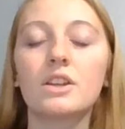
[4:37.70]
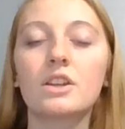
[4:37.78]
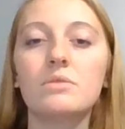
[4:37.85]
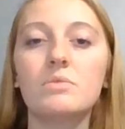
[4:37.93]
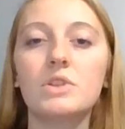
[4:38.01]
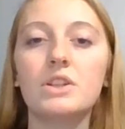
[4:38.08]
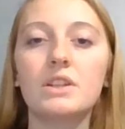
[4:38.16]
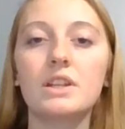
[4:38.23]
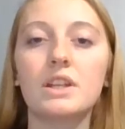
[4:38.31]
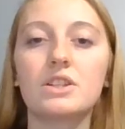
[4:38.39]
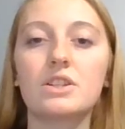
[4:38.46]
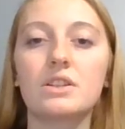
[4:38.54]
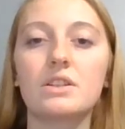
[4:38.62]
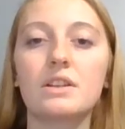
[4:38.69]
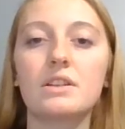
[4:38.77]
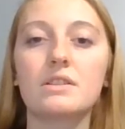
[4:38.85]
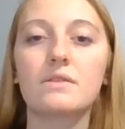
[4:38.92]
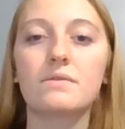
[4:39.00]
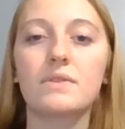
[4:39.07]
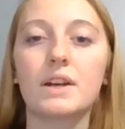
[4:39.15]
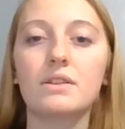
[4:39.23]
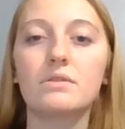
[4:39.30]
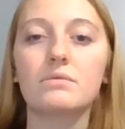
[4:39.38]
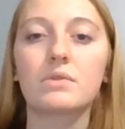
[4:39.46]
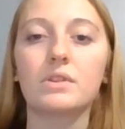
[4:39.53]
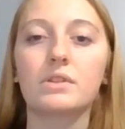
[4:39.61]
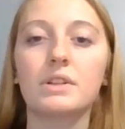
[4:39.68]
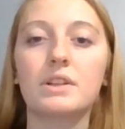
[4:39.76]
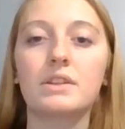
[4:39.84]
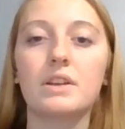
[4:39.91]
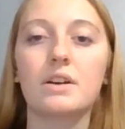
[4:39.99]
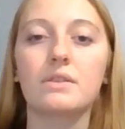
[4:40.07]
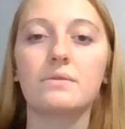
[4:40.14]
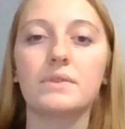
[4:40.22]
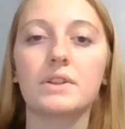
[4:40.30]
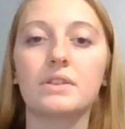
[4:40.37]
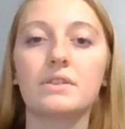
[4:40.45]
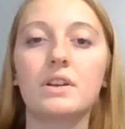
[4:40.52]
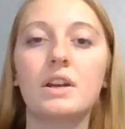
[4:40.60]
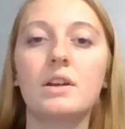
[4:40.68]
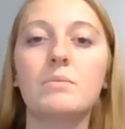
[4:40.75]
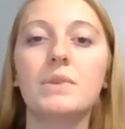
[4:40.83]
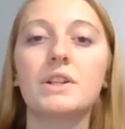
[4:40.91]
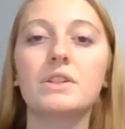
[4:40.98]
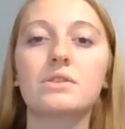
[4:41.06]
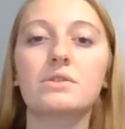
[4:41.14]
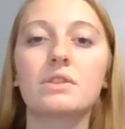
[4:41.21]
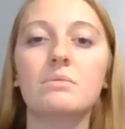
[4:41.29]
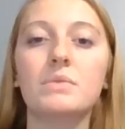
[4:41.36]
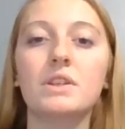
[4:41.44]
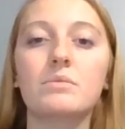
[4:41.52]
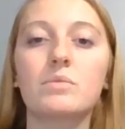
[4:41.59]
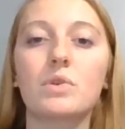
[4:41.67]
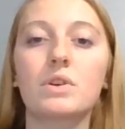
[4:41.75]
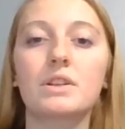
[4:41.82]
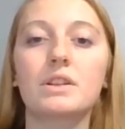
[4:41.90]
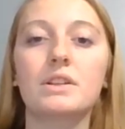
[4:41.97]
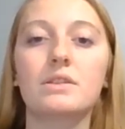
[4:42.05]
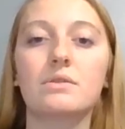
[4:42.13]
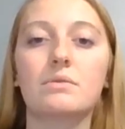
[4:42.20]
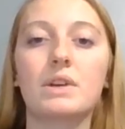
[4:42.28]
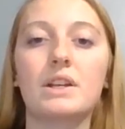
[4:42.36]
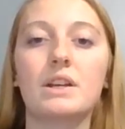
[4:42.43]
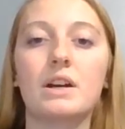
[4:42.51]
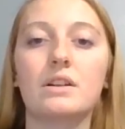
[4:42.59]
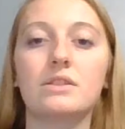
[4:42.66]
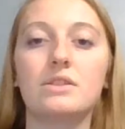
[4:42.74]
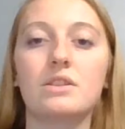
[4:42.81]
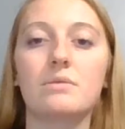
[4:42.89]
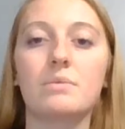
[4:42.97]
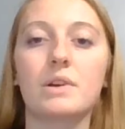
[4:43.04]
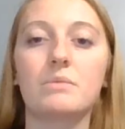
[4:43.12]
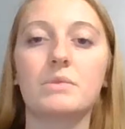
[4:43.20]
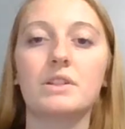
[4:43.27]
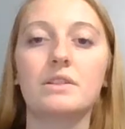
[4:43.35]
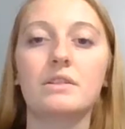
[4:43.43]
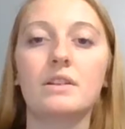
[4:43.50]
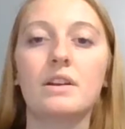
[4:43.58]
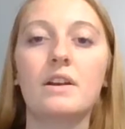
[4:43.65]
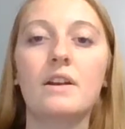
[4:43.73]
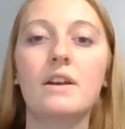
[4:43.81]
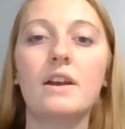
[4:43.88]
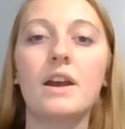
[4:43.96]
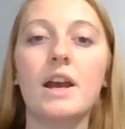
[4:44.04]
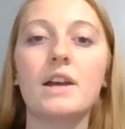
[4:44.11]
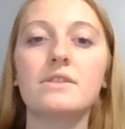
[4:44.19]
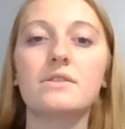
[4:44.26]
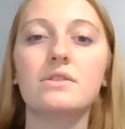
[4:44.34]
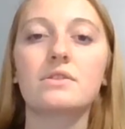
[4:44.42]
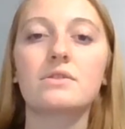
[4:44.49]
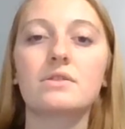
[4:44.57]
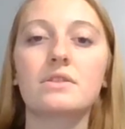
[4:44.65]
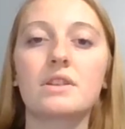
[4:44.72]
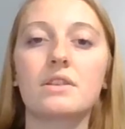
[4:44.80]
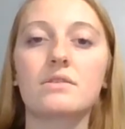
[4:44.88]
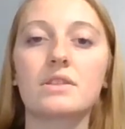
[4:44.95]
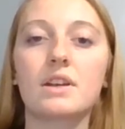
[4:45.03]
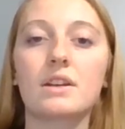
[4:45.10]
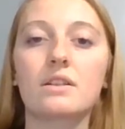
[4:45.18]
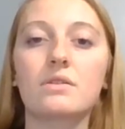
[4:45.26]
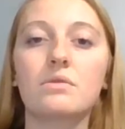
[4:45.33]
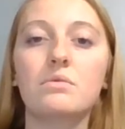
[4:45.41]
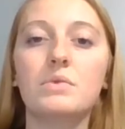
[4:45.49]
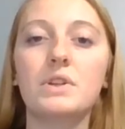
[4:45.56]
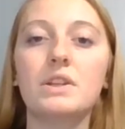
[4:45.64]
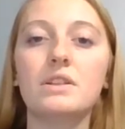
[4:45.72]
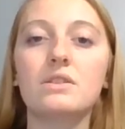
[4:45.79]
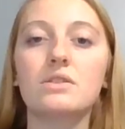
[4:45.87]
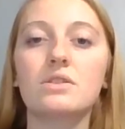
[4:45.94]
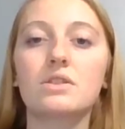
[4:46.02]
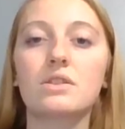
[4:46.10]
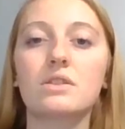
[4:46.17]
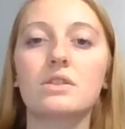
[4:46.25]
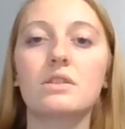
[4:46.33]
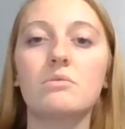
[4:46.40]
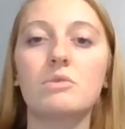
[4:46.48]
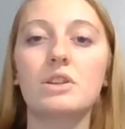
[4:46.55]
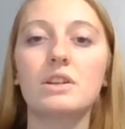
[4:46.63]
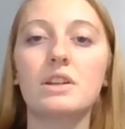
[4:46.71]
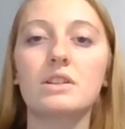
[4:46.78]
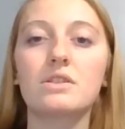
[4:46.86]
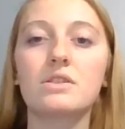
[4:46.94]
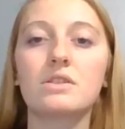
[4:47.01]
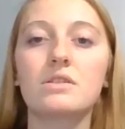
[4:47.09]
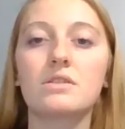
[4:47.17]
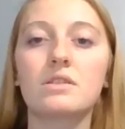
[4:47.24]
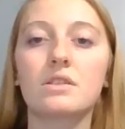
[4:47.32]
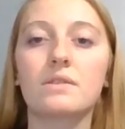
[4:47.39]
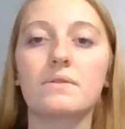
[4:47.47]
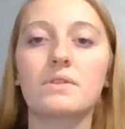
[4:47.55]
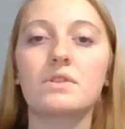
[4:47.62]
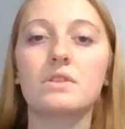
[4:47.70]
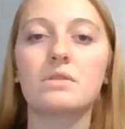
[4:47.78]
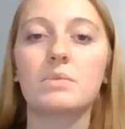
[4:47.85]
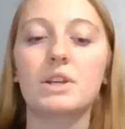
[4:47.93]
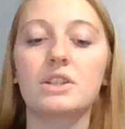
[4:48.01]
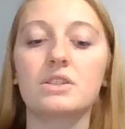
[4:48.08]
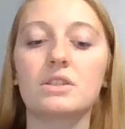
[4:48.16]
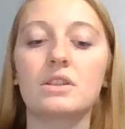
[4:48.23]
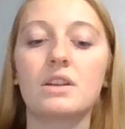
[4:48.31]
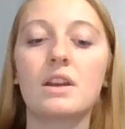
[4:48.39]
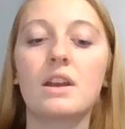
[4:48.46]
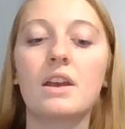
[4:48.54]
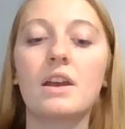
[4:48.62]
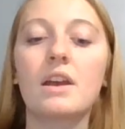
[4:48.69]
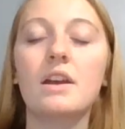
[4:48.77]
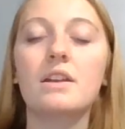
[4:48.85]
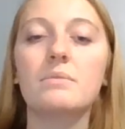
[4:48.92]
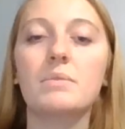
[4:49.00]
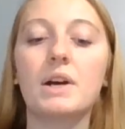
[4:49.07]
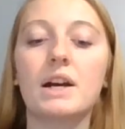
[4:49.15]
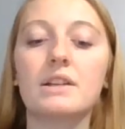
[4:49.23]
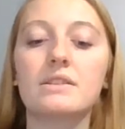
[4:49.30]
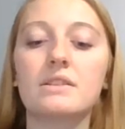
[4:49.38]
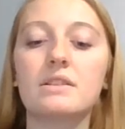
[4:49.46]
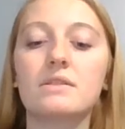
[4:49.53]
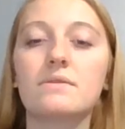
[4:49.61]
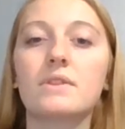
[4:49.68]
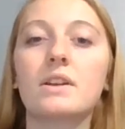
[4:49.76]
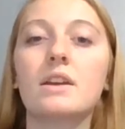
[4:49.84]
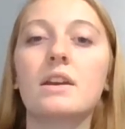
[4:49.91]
Communication is a vital role in the health field, but extremely important in the radiology department. As an ultrasound tech, we can ensure that communication is delivered to the patient in a positive